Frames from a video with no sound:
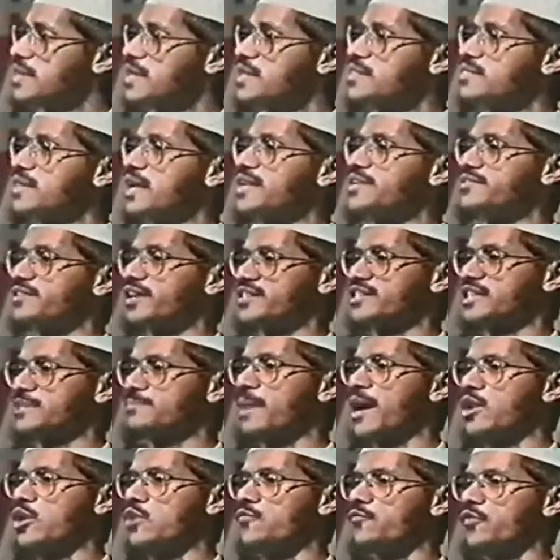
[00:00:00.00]
is the instruction
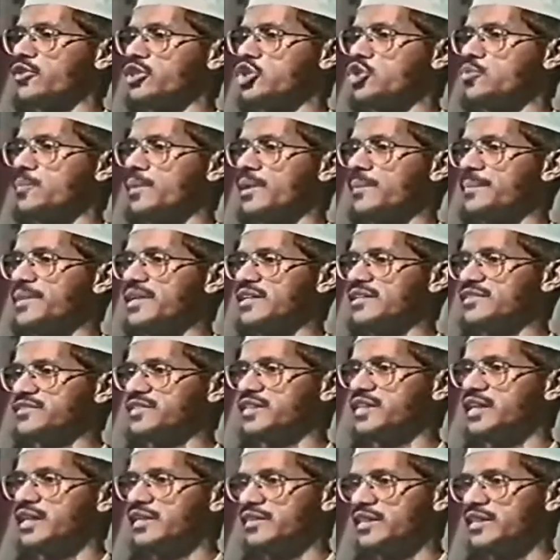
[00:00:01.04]
manual for the human beings,
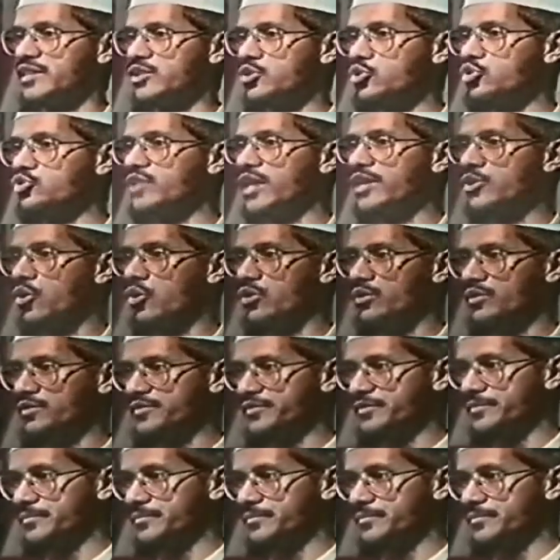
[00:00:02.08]
the do's and don'ts.